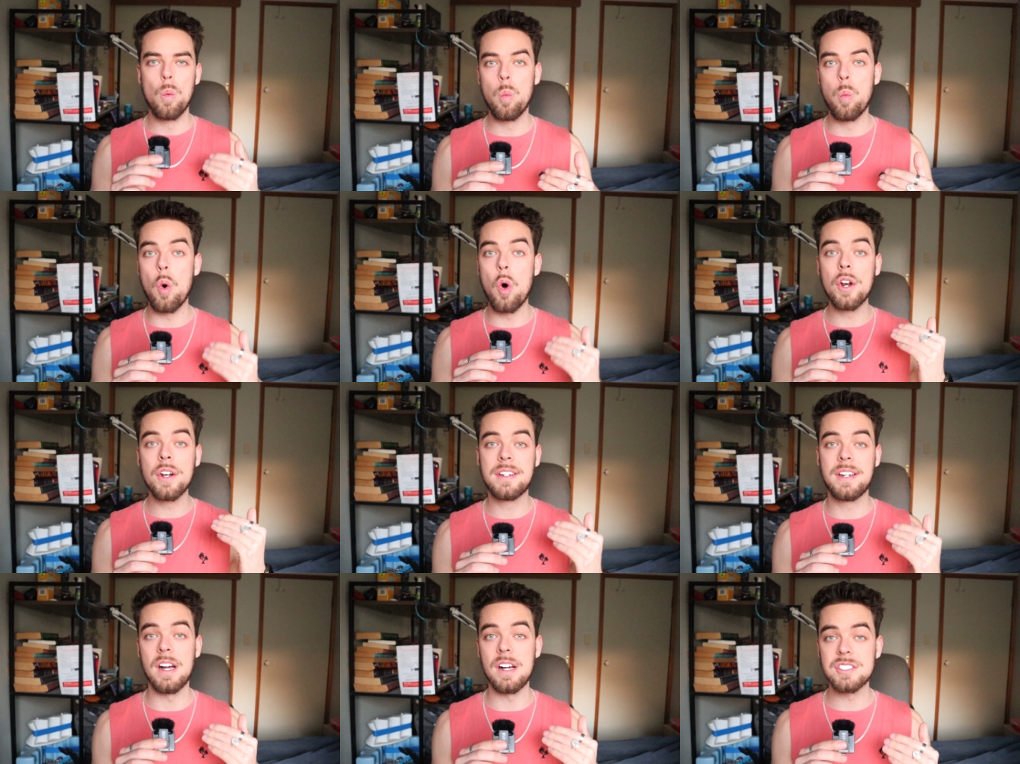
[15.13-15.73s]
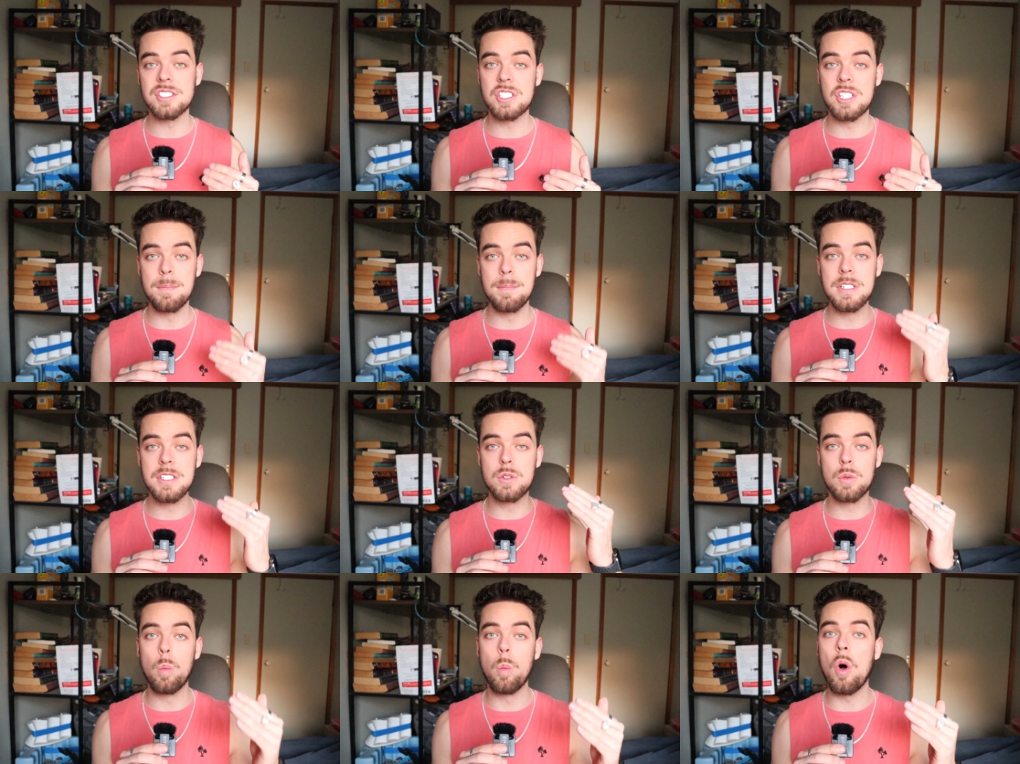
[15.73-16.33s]
what
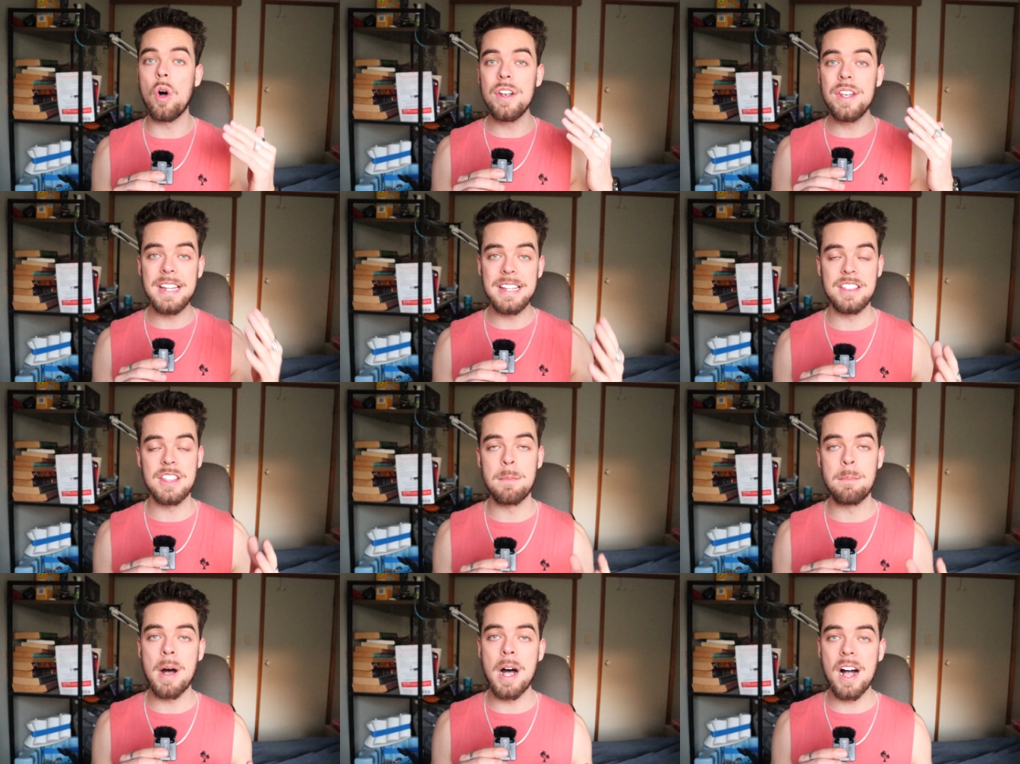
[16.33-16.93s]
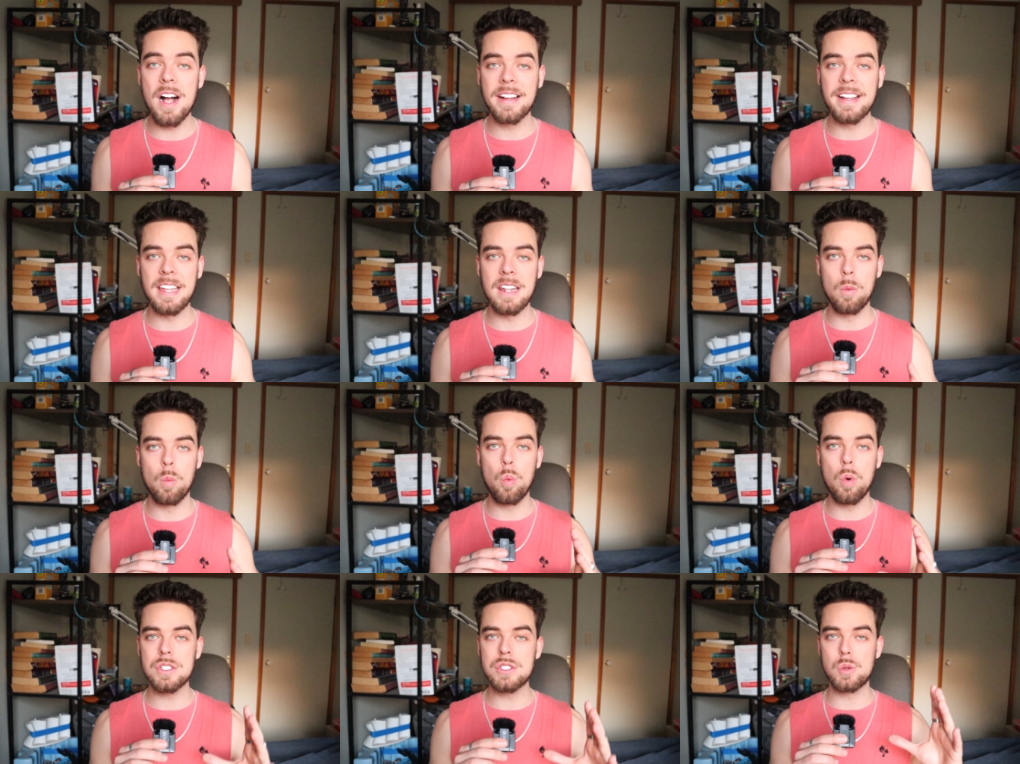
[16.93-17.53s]
customers want in the market
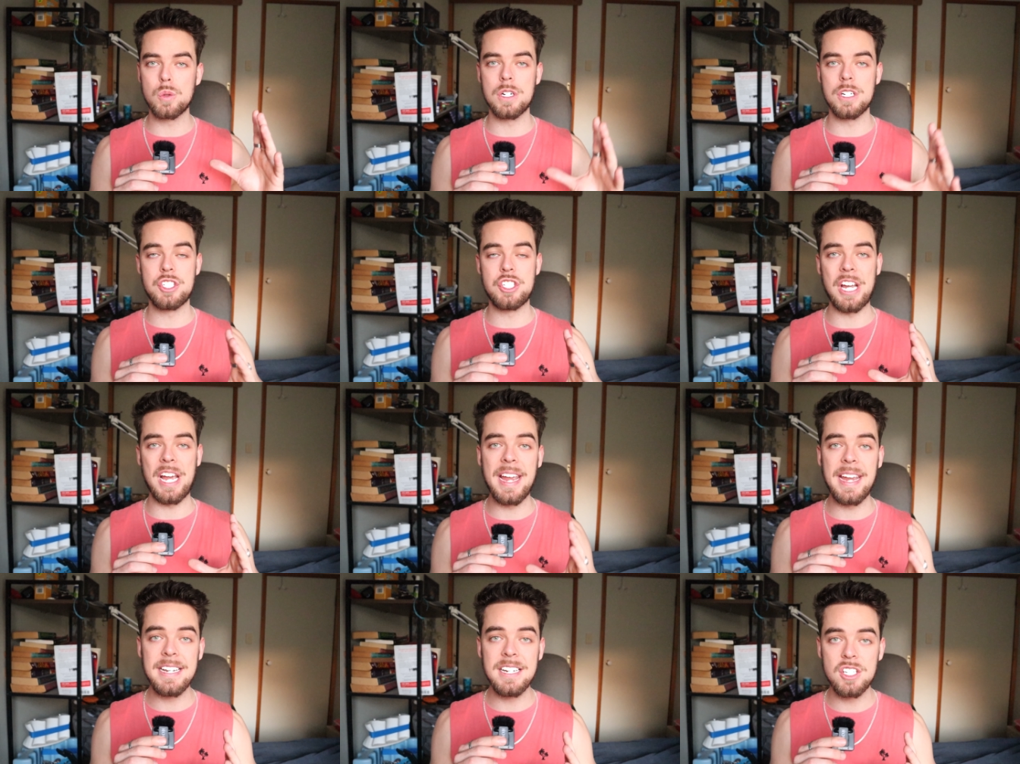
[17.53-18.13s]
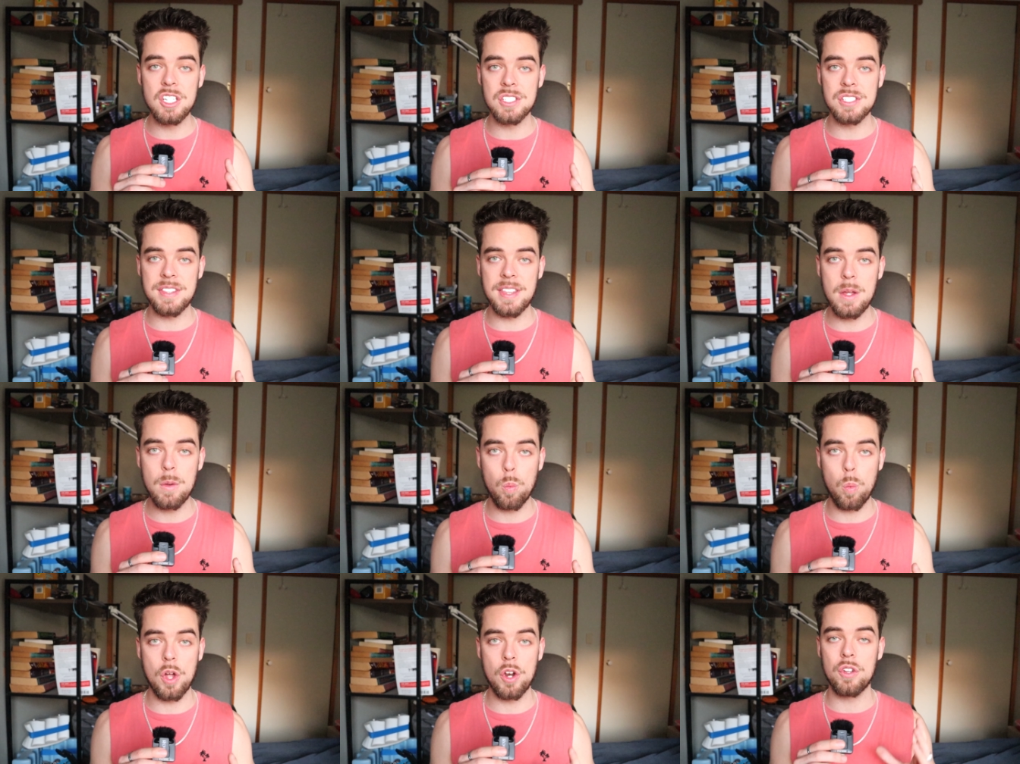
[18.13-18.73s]
and what sort of changes
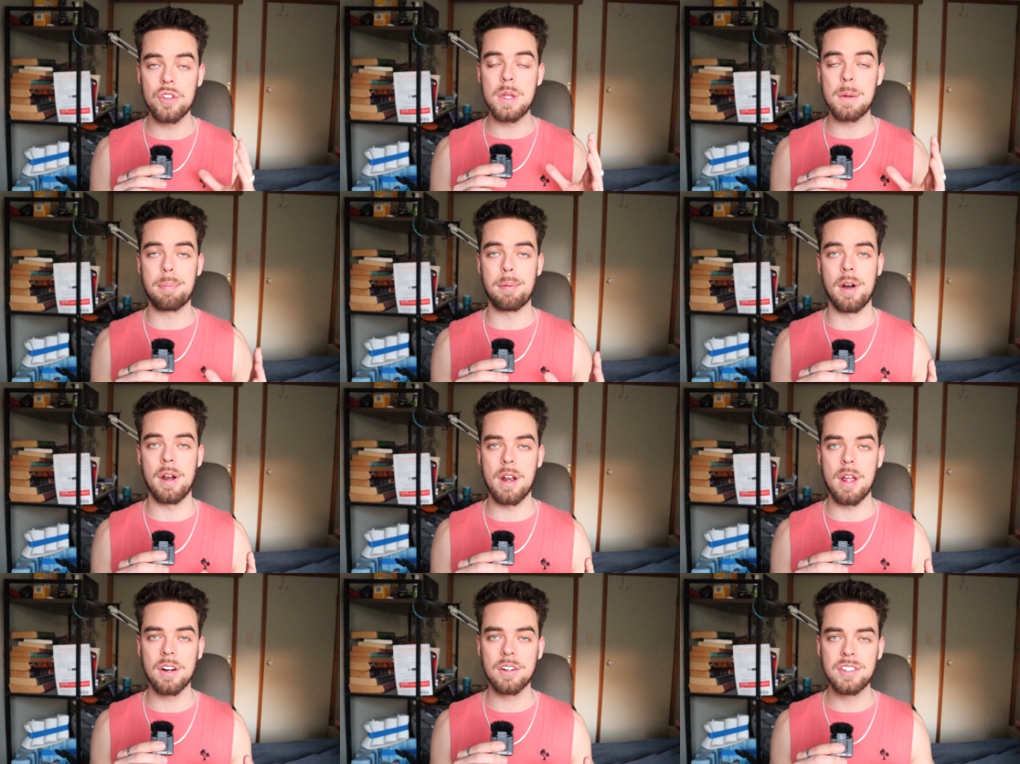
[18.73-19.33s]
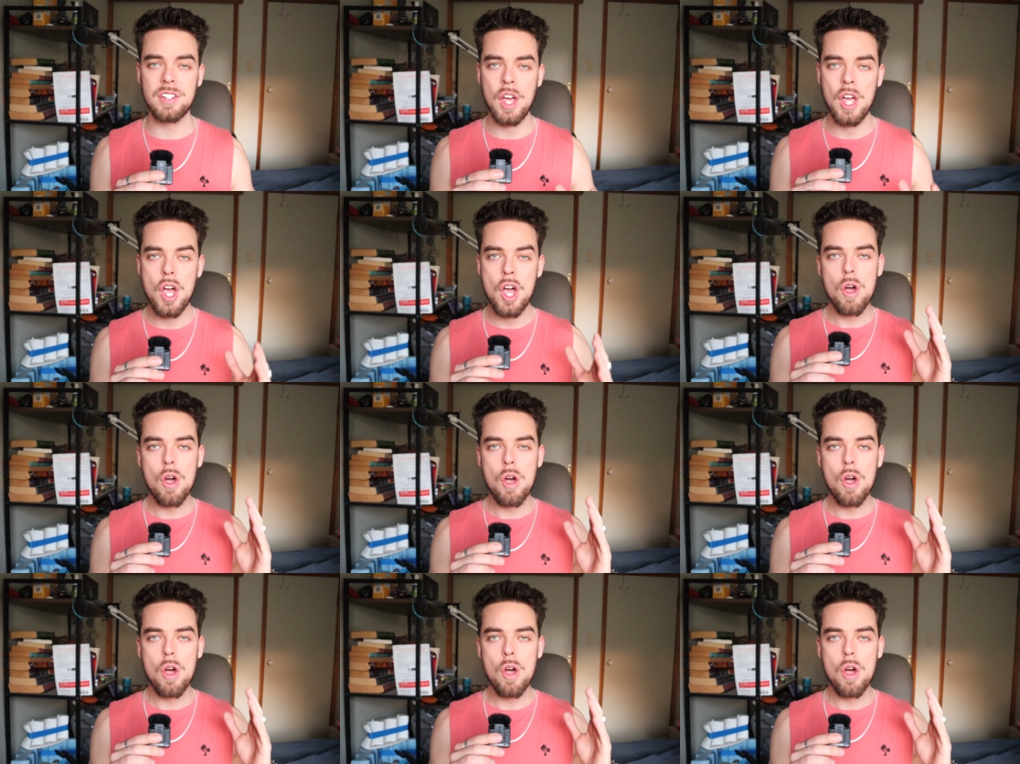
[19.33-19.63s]
they want on the product,